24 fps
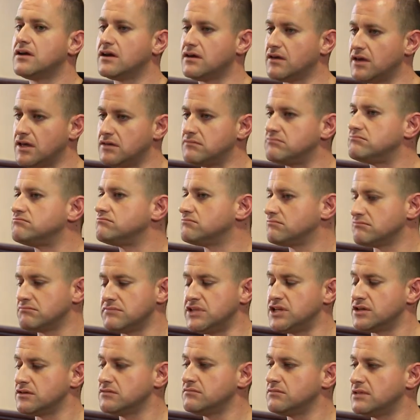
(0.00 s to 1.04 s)
and
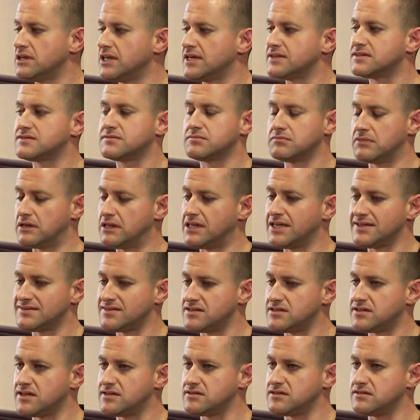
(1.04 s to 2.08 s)
less
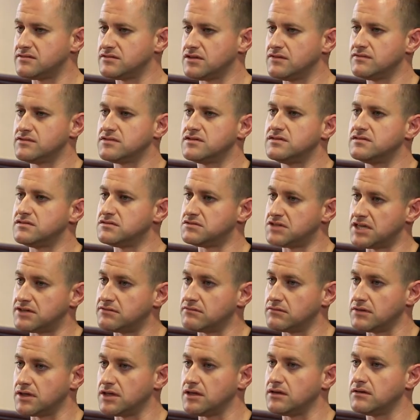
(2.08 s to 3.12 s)
intensive services
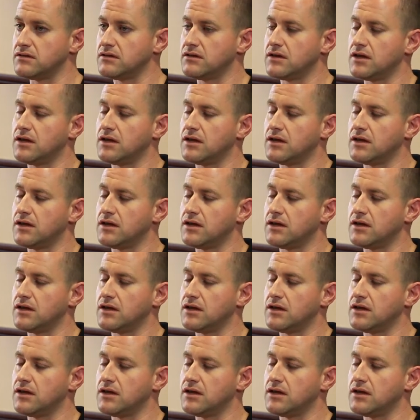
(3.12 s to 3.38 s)
generally